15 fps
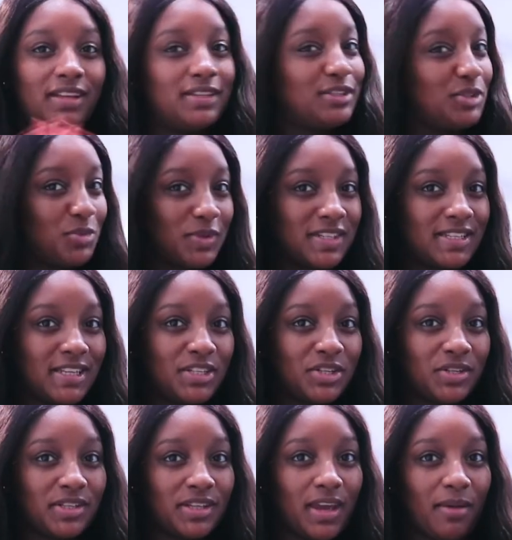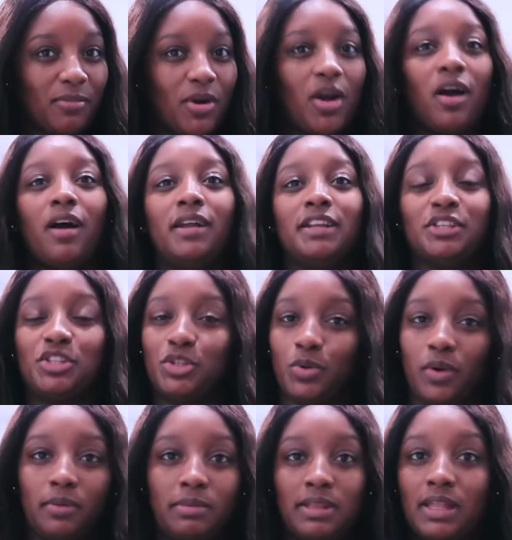As soon as I turn the camera on, it's
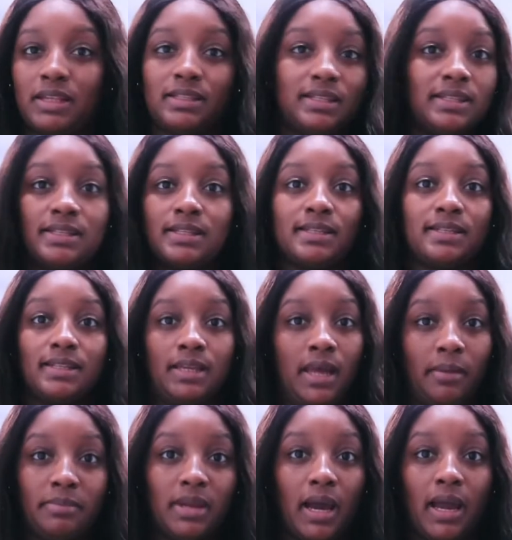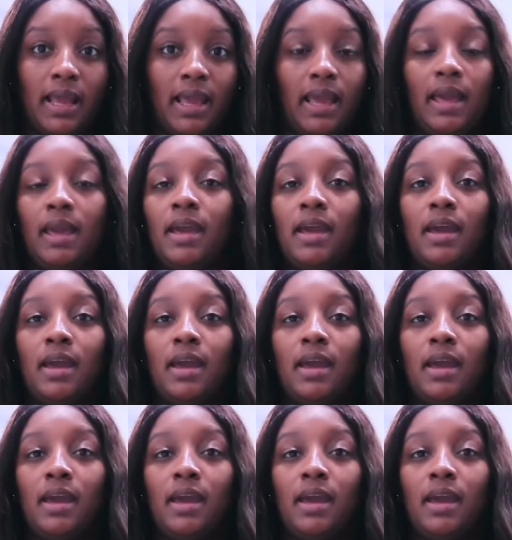showing me that's his listen, I'm dying.